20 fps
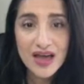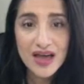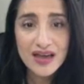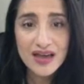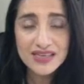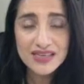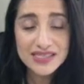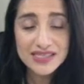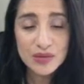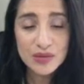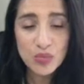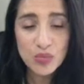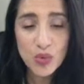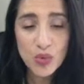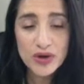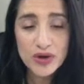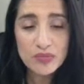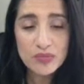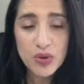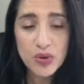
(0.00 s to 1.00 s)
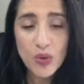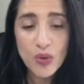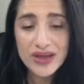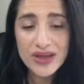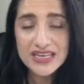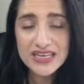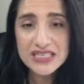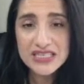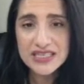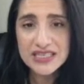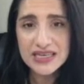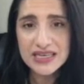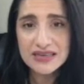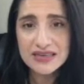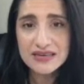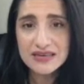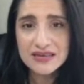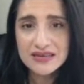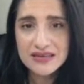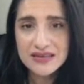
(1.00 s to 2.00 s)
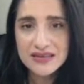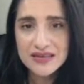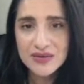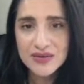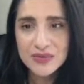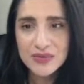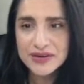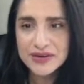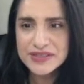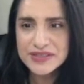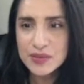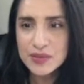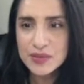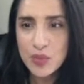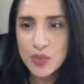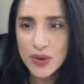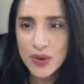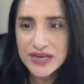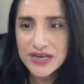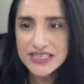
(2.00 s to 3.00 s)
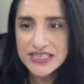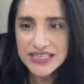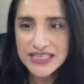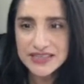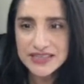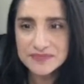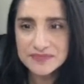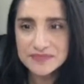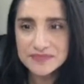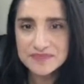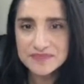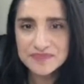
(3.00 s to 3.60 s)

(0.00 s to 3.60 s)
I see a boy pointing. Where is he pointing?